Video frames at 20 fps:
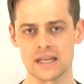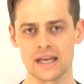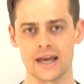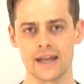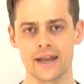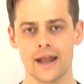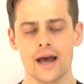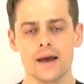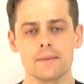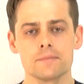
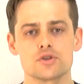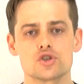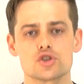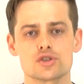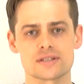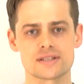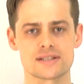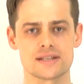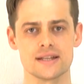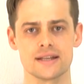and I'm
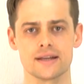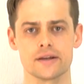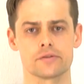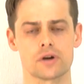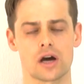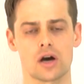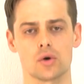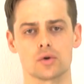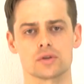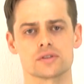just sitting
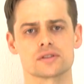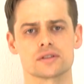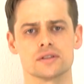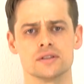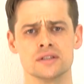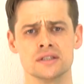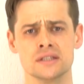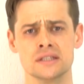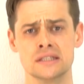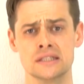around
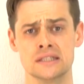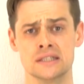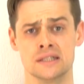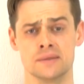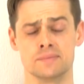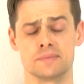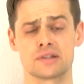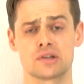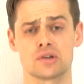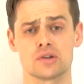
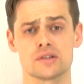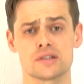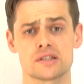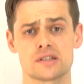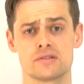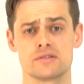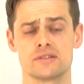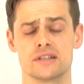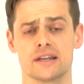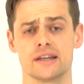because
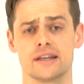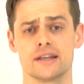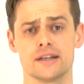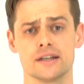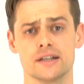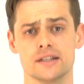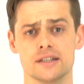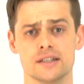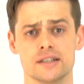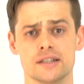
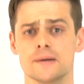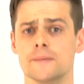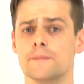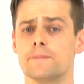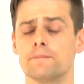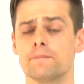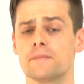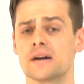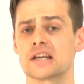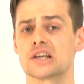today
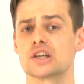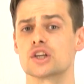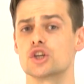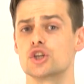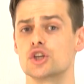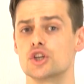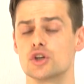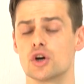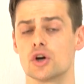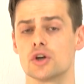I'm
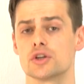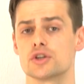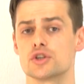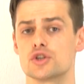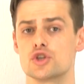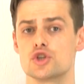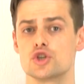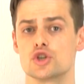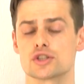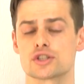gonna
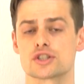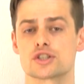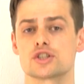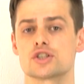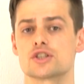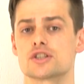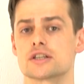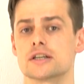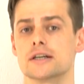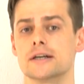
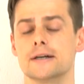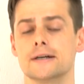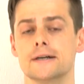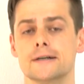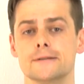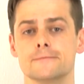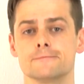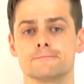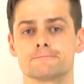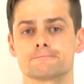just
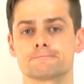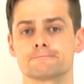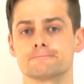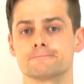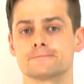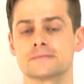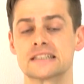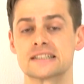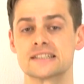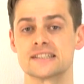
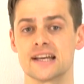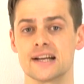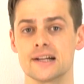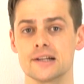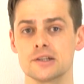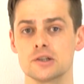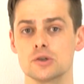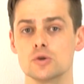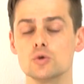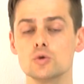
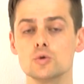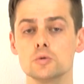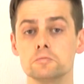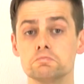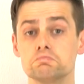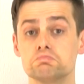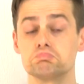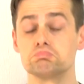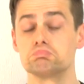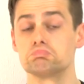tell you
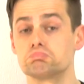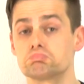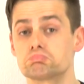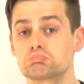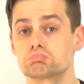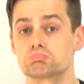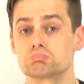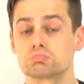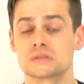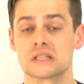
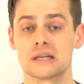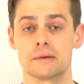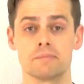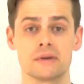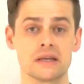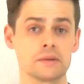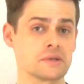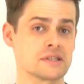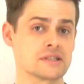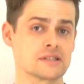
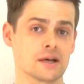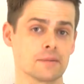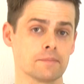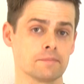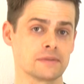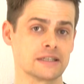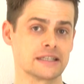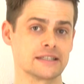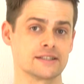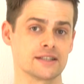maybe
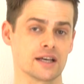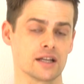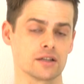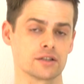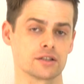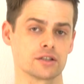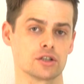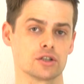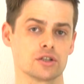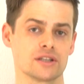some
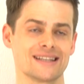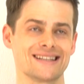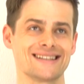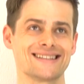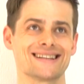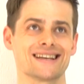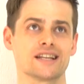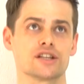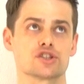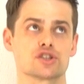
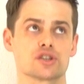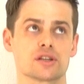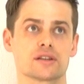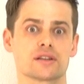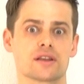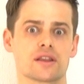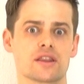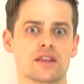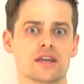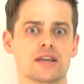
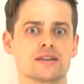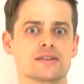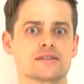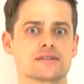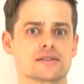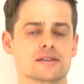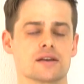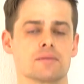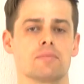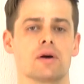intelligent
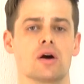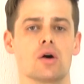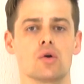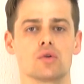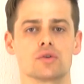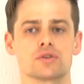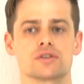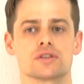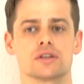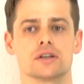things
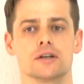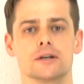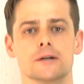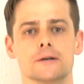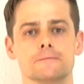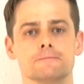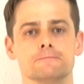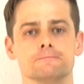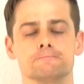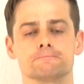about
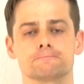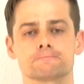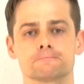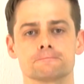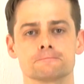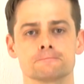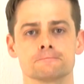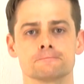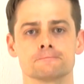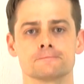
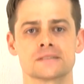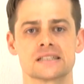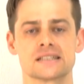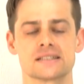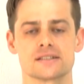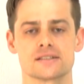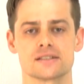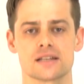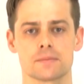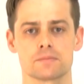
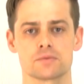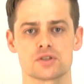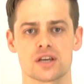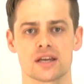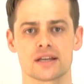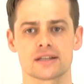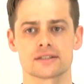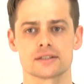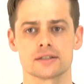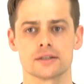the
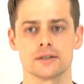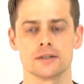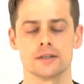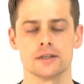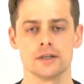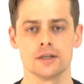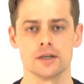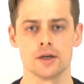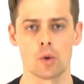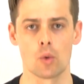subject
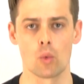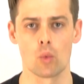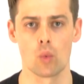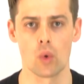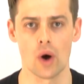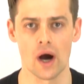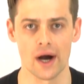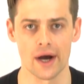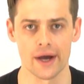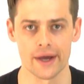
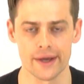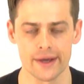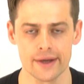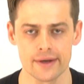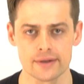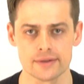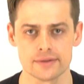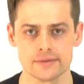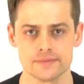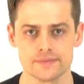
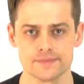why,